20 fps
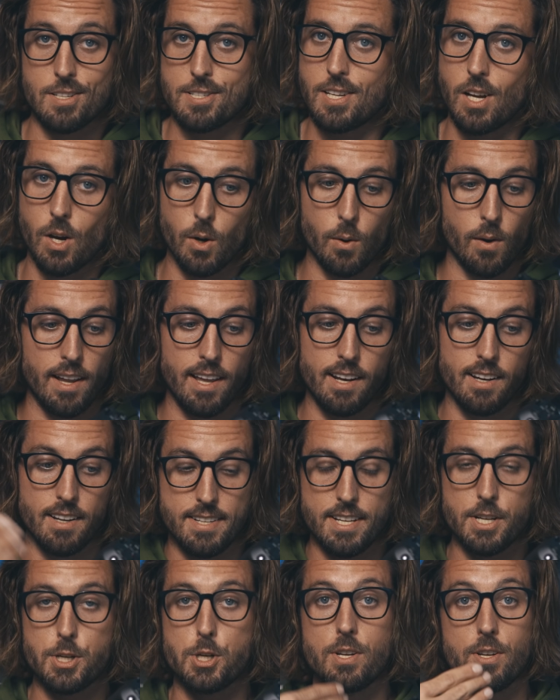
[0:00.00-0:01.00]
So in
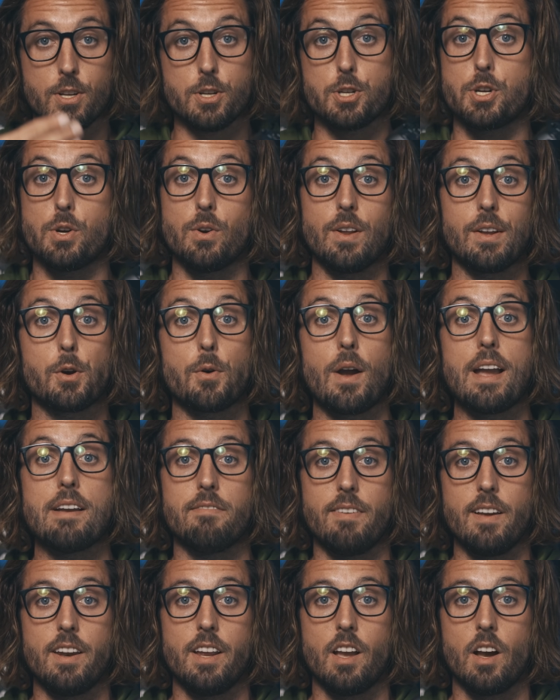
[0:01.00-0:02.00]
addition to shooting great
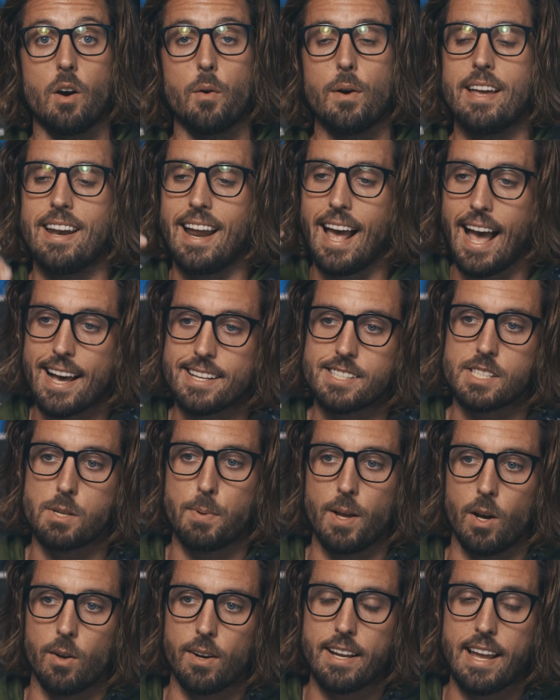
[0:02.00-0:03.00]
video, it has to
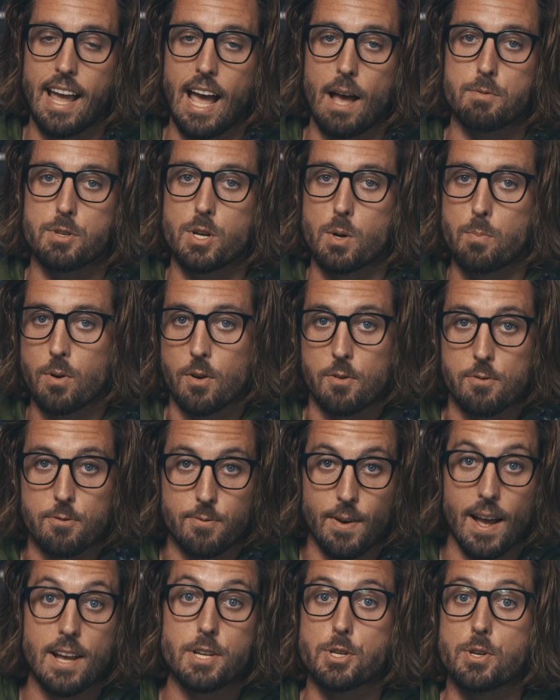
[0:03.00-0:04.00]
be able to capture
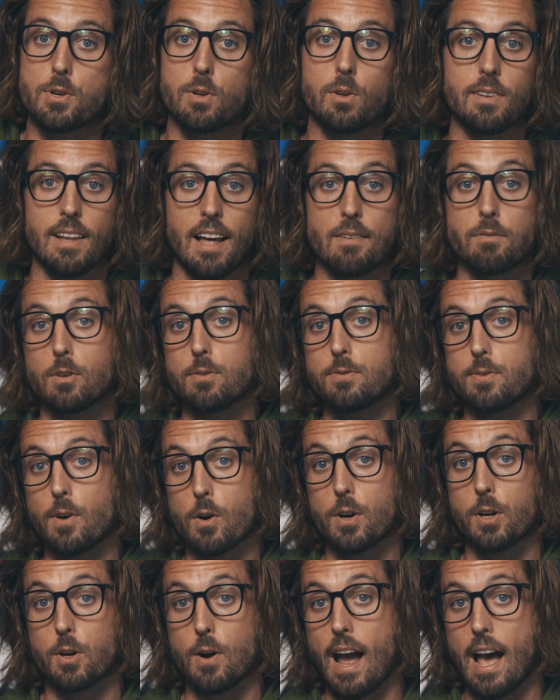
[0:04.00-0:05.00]
professional level
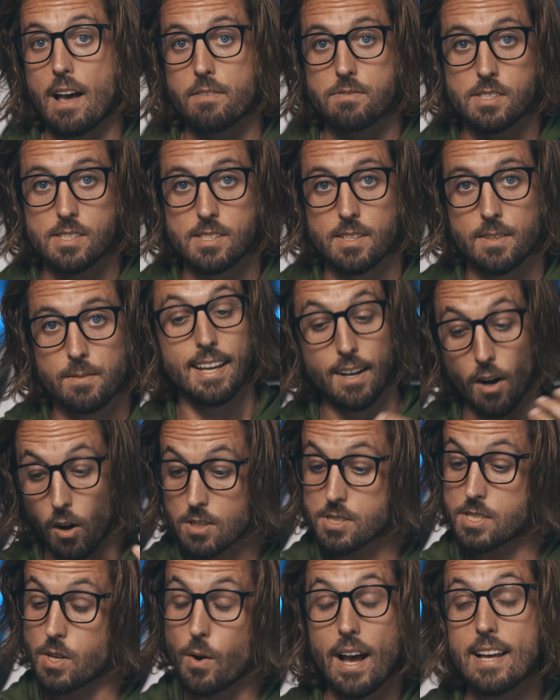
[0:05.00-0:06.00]
photographs. It
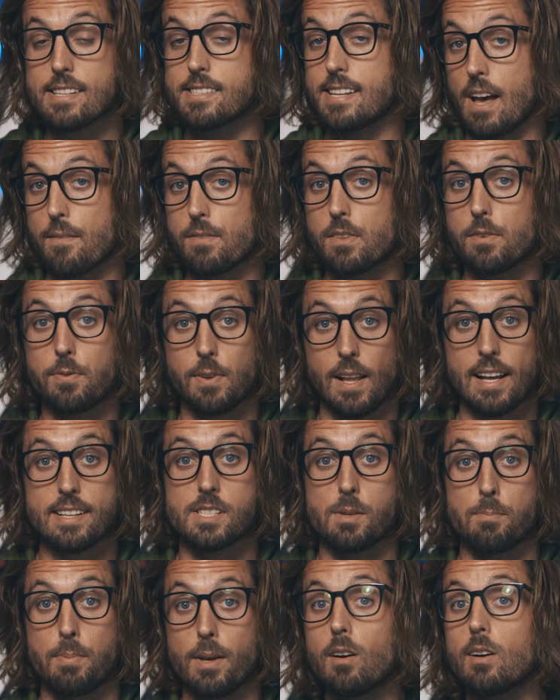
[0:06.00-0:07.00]
also has to have the
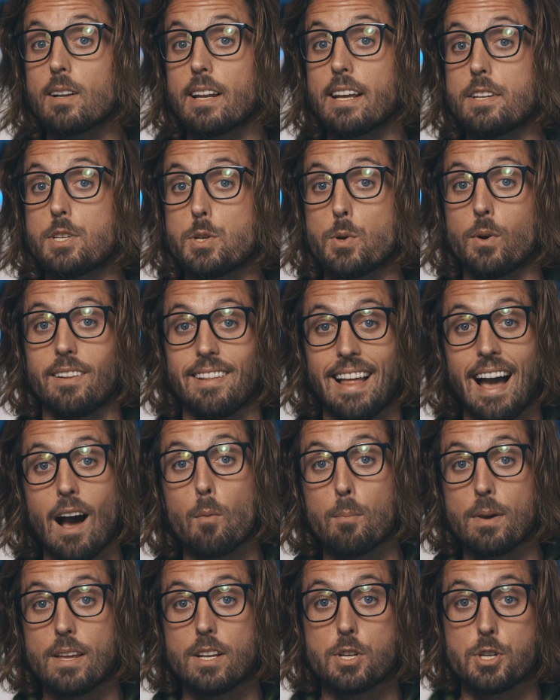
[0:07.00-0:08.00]
flexibility to allow
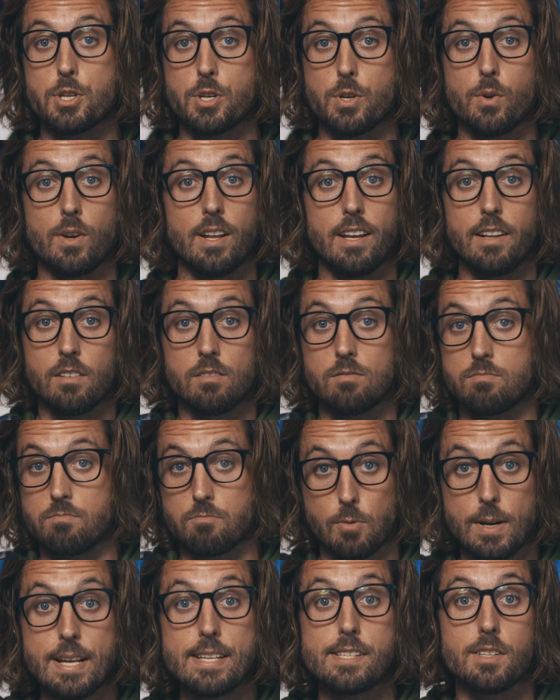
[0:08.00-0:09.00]
me to shoot in
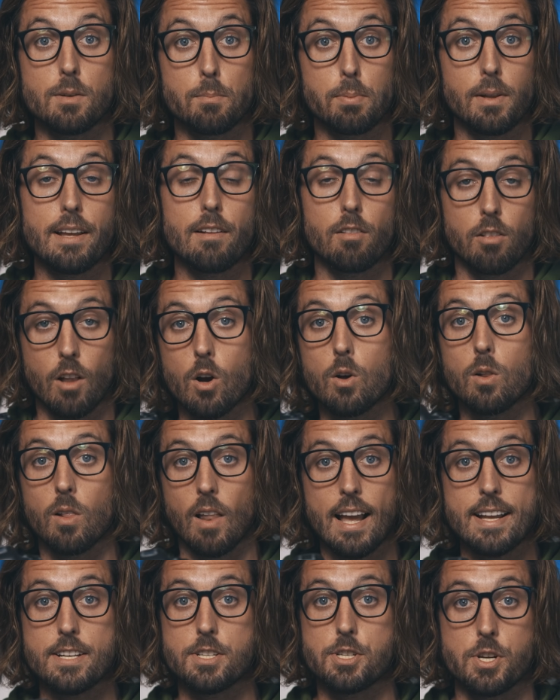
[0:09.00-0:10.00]
reasonably low
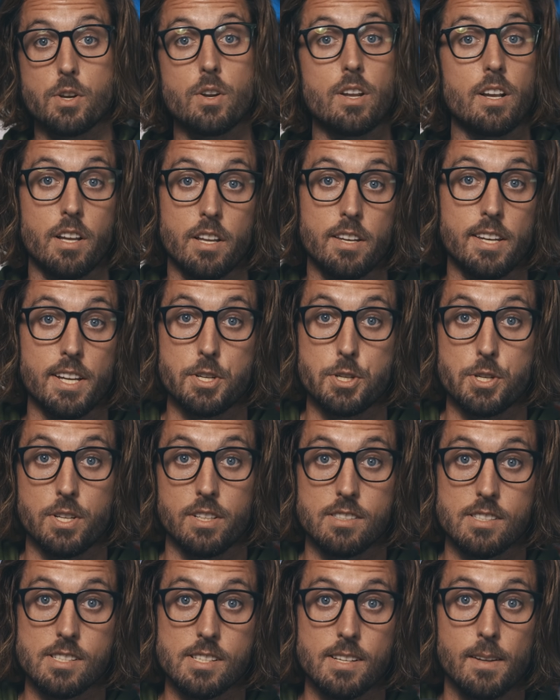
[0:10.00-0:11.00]
light shooting
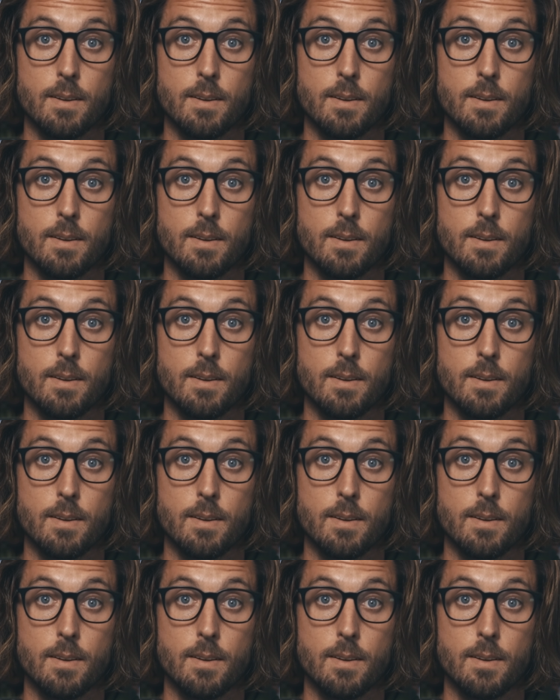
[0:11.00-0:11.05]
conditions.